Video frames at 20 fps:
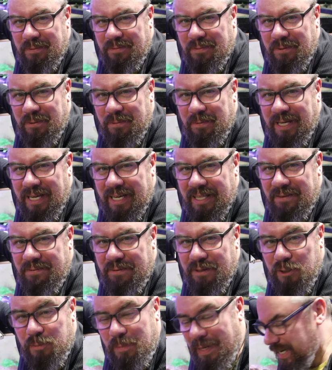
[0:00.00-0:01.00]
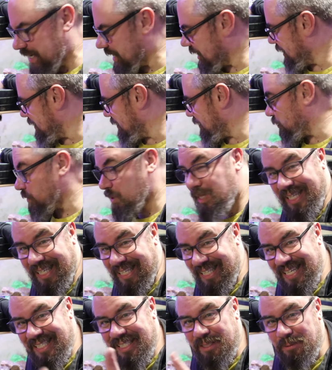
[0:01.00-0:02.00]
before we get the fish back in. So
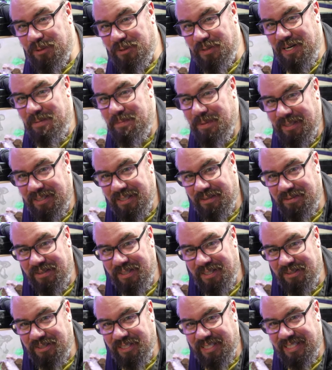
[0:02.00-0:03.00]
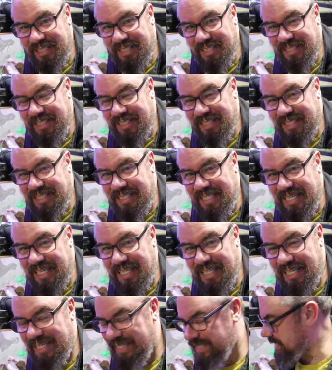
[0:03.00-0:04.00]
click that subscribe button if you're interested in
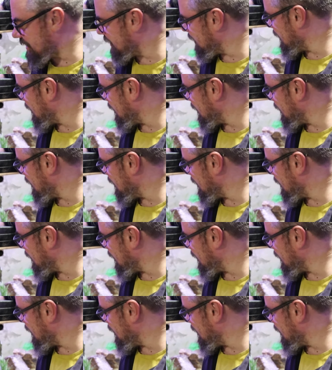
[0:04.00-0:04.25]
seeing that.